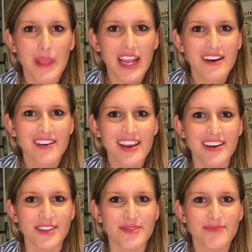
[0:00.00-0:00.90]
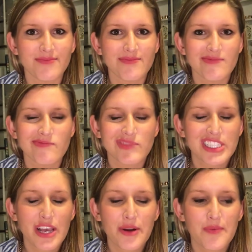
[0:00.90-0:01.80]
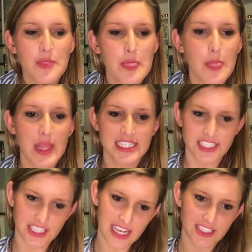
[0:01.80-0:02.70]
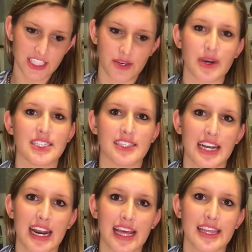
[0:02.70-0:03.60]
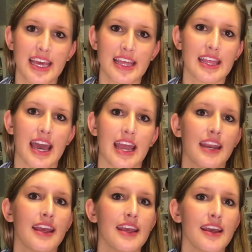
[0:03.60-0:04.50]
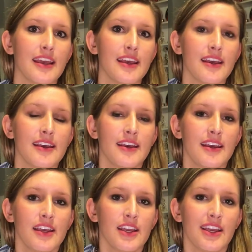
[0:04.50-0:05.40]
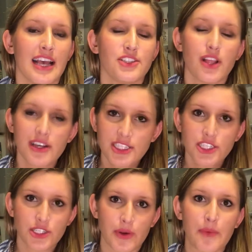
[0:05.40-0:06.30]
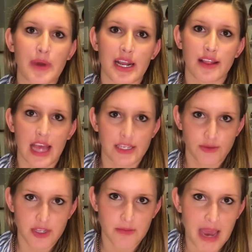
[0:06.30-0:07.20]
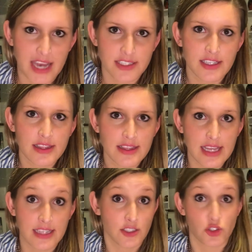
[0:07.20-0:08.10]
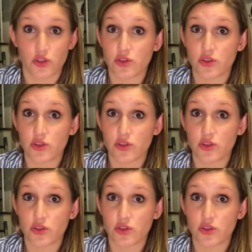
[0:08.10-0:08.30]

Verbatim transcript: I don't know. So it's a challenging question and I think that as long as you're doing what aligns with your passion, that's